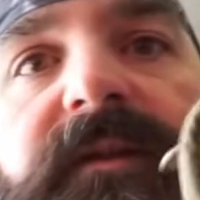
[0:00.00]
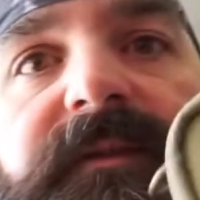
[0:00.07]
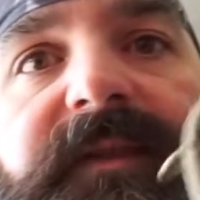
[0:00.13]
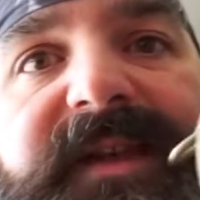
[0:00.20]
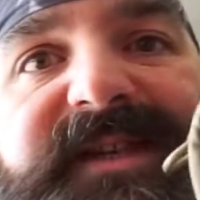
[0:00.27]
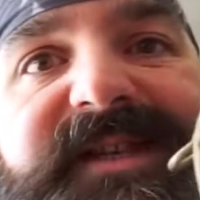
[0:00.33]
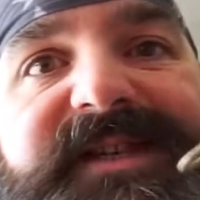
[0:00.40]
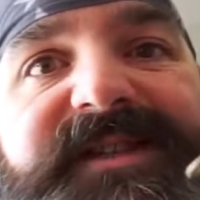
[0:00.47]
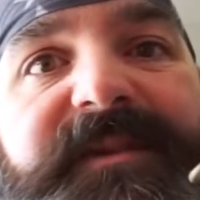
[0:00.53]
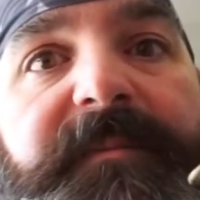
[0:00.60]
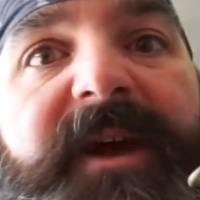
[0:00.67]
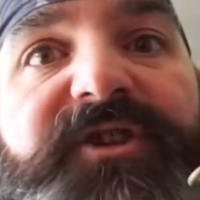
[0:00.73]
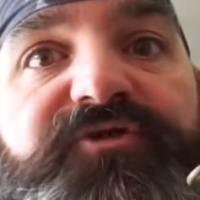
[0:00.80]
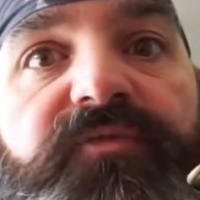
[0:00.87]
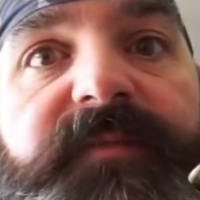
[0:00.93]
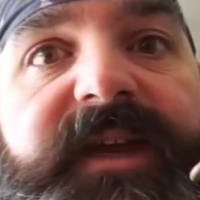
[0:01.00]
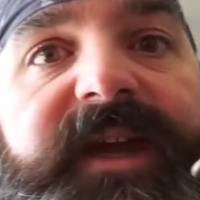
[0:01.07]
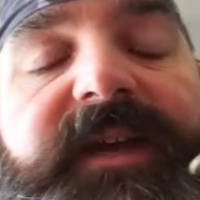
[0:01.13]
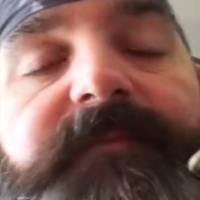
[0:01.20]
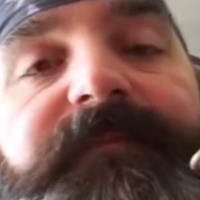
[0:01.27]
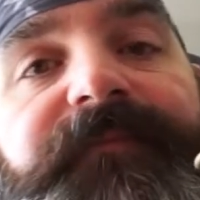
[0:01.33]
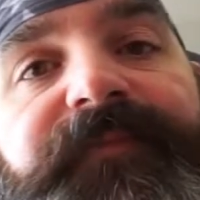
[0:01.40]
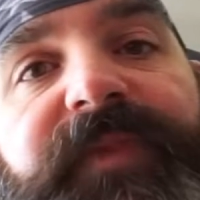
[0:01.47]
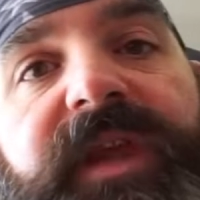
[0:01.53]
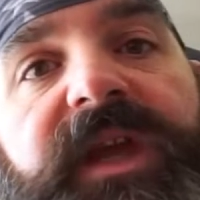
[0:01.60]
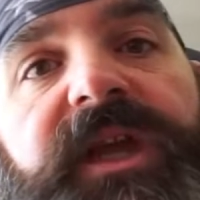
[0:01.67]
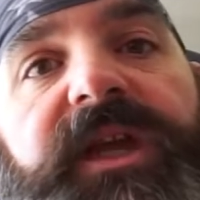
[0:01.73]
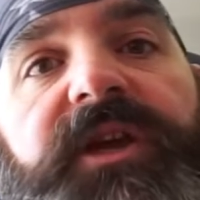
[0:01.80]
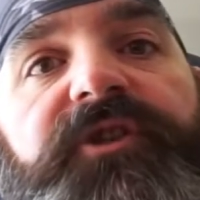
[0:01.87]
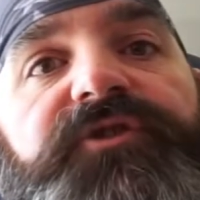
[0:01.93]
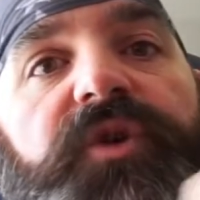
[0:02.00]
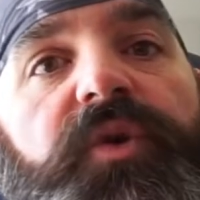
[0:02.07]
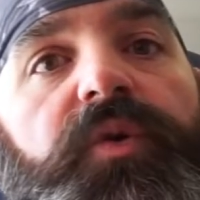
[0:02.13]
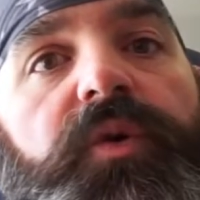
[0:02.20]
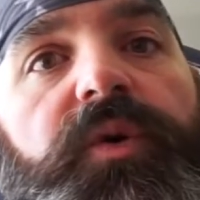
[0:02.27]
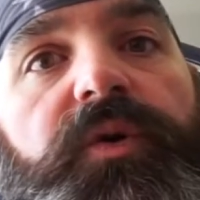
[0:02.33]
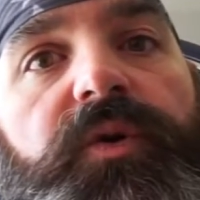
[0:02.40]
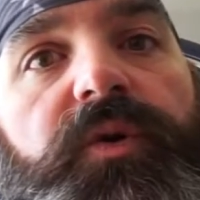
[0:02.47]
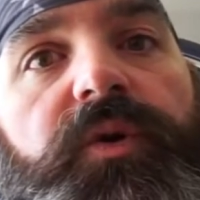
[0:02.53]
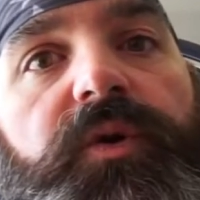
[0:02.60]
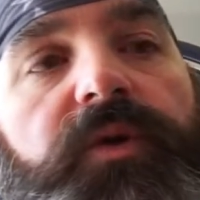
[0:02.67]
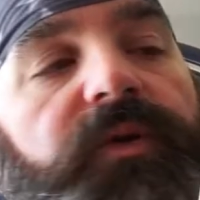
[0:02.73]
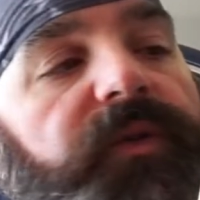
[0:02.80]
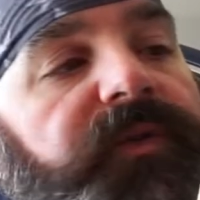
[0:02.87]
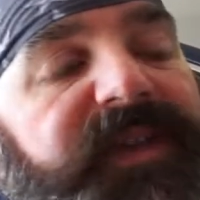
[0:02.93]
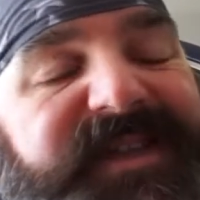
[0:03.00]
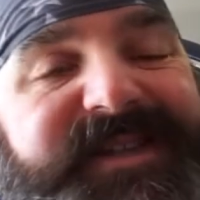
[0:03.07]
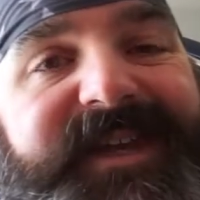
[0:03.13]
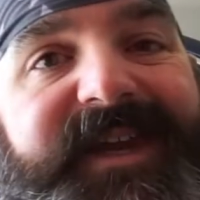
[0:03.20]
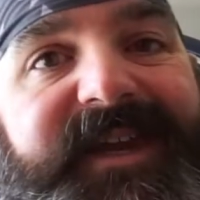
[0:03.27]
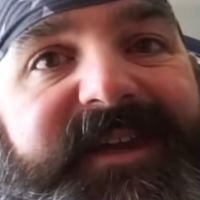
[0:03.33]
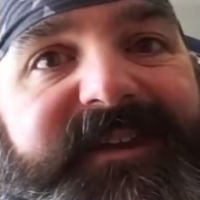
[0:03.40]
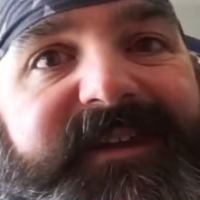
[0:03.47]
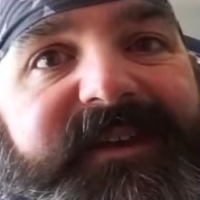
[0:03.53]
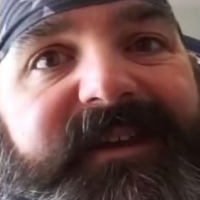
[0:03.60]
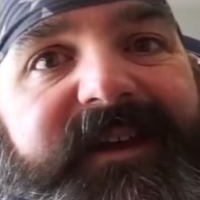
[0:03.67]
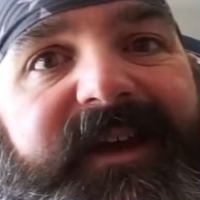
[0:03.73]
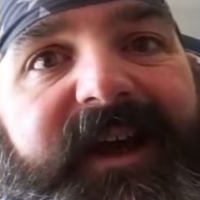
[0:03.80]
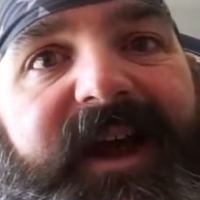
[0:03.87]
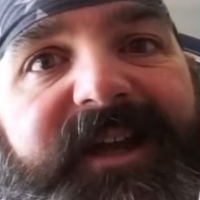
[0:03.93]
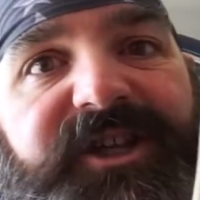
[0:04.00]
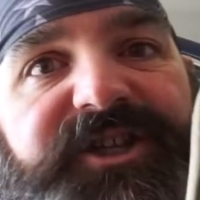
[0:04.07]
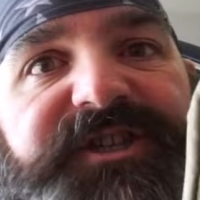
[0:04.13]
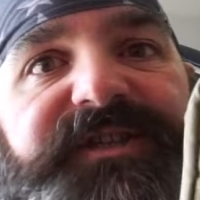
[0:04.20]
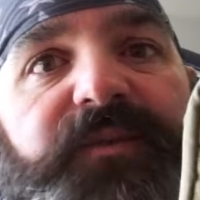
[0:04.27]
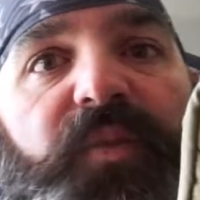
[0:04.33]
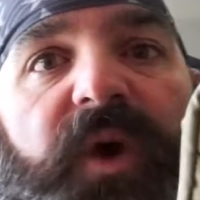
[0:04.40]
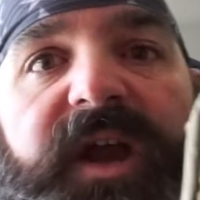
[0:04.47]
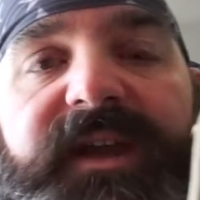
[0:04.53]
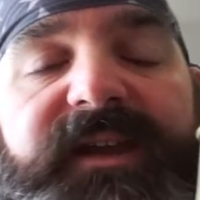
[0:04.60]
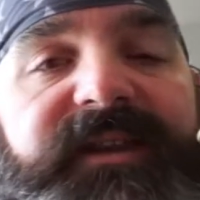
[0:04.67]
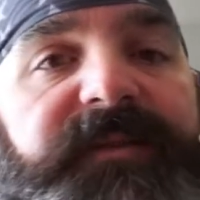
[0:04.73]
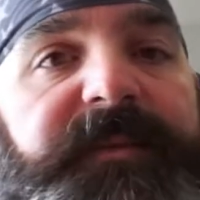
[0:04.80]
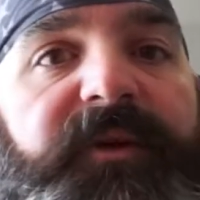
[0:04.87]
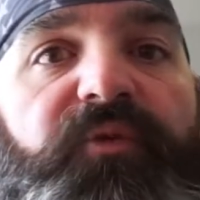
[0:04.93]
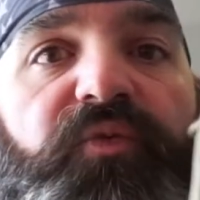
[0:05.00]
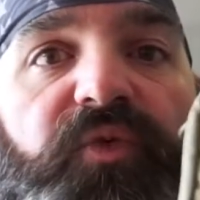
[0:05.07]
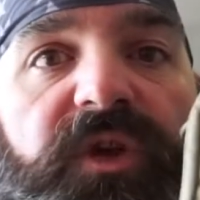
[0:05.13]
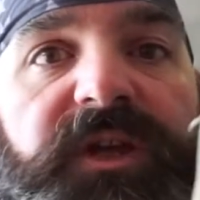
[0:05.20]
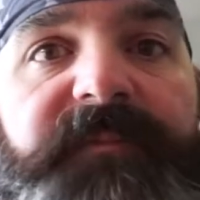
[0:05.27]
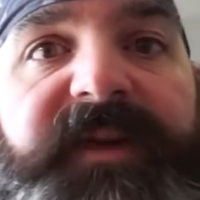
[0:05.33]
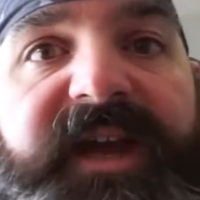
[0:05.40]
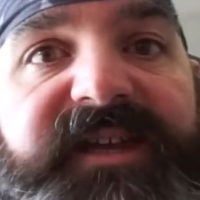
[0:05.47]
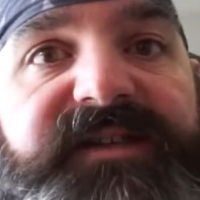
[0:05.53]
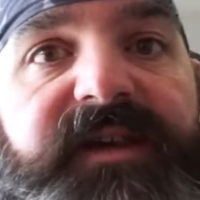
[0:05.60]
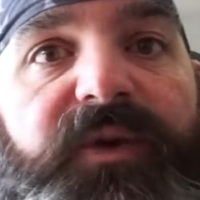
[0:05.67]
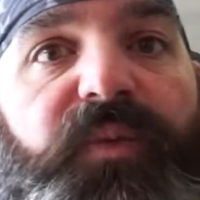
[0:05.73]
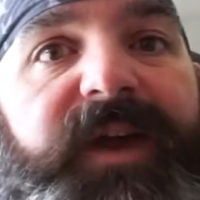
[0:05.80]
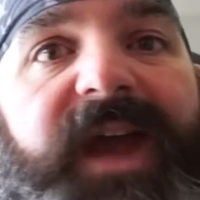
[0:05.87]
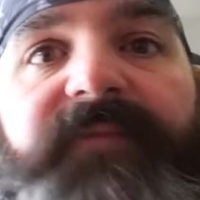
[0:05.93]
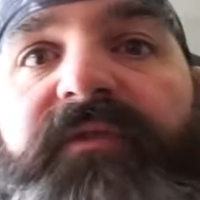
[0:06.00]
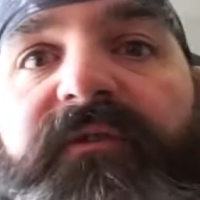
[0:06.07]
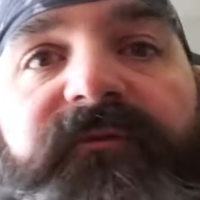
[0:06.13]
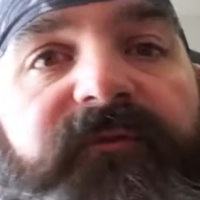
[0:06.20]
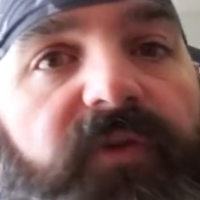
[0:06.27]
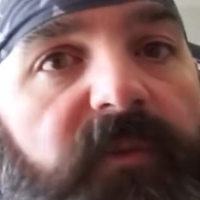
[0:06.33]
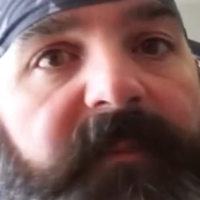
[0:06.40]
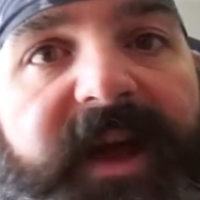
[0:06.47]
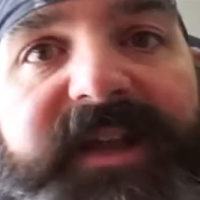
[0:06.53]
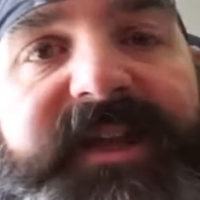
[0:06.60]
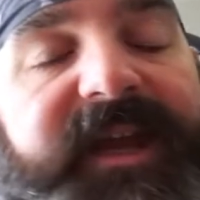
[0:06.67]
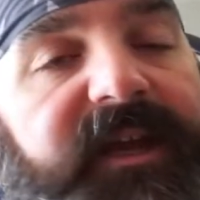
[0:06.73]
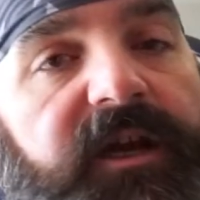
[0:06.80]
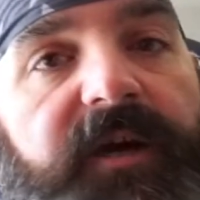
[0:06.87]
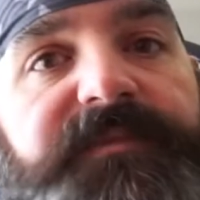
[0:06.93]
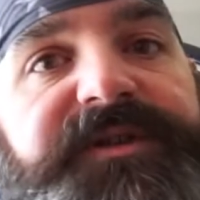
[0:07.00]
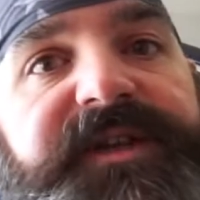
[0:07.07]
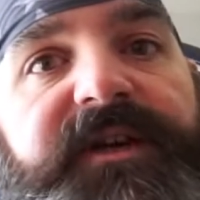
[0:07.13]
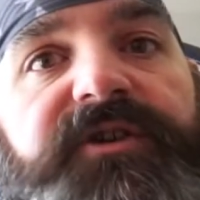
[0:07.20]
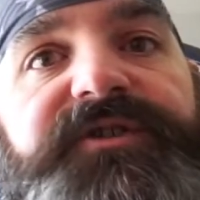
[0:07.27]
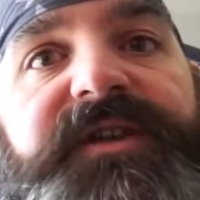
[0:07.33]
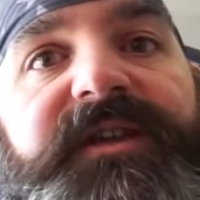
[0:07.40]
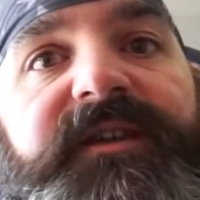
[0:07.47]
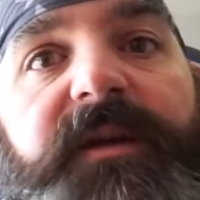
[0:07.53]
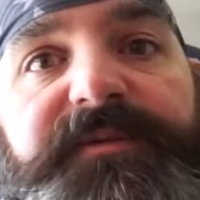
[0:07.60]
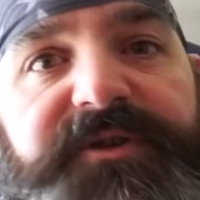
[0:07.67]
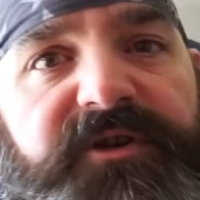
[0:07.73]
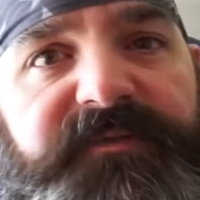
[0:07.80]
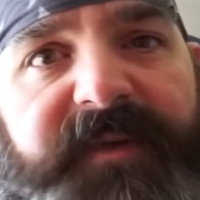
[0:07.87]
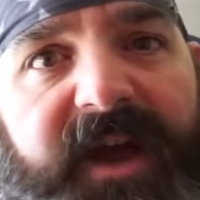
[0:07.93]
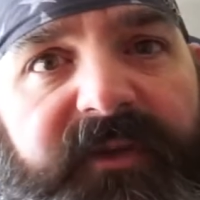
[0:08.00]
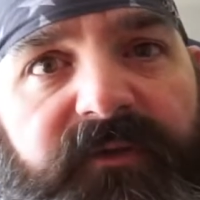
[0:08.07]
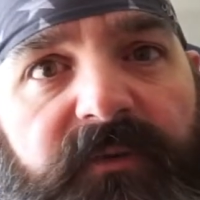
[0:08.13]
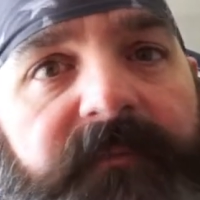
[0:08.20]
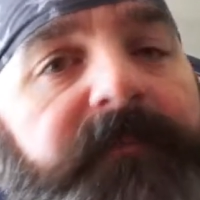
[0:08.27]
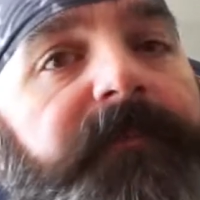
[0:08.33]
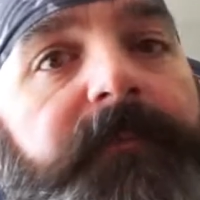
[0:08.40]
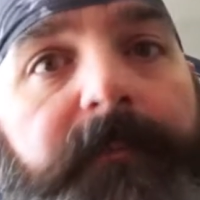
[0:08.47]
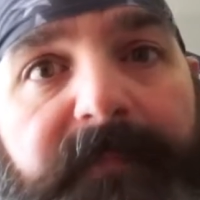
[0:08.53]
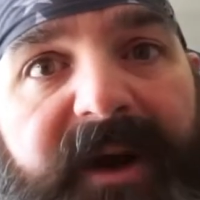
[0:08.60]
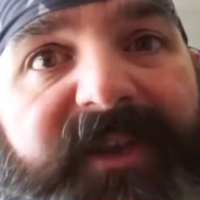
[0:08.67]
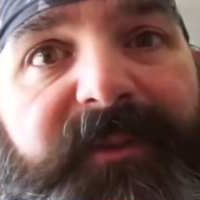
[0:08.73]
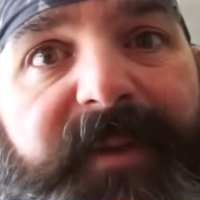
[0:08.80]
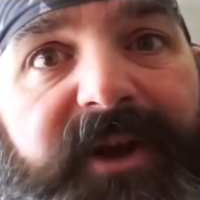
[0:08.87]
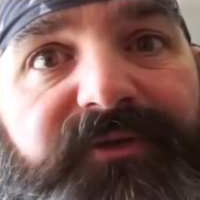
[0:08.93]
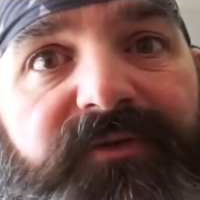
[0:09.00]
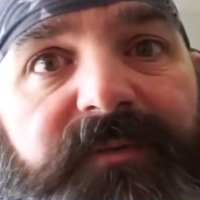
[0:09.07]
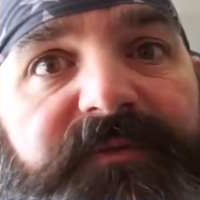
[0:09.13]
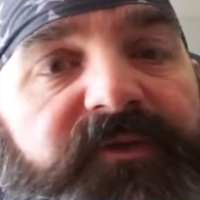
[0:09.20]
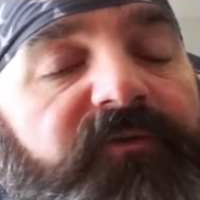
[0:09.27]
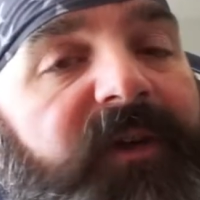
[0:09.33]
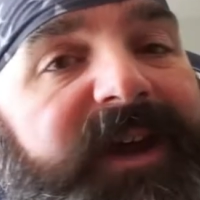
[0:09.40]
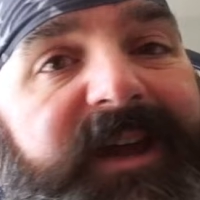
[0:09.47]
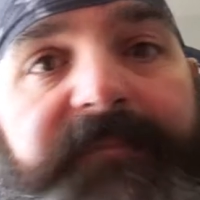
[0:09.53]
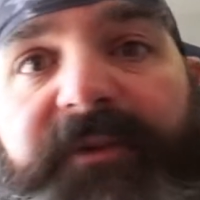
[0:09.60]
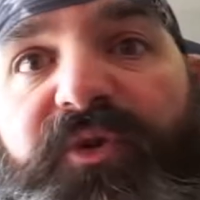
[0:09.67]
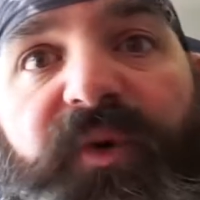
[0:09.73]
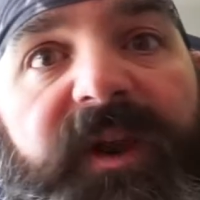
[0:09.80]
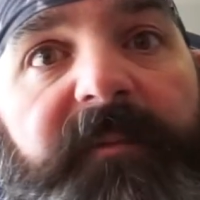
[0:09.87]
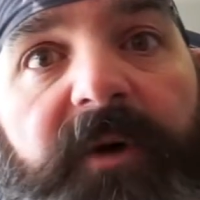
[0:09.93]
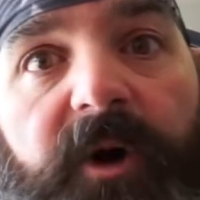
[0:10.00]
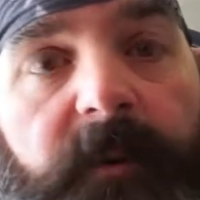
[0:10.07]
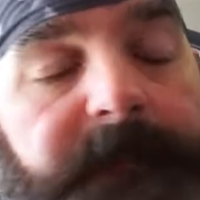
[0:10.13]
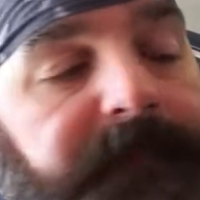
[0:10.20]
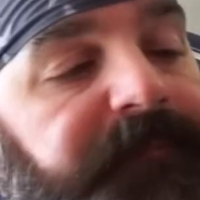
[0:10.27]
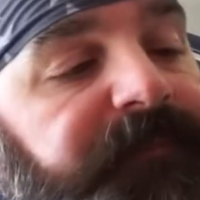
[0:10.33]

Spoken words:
This is the bedroom kit. So this kit, I just wanted it to be really basic. We have a full med kit upstairs in the upstairs bathroom by the bedrooms, right in between them all.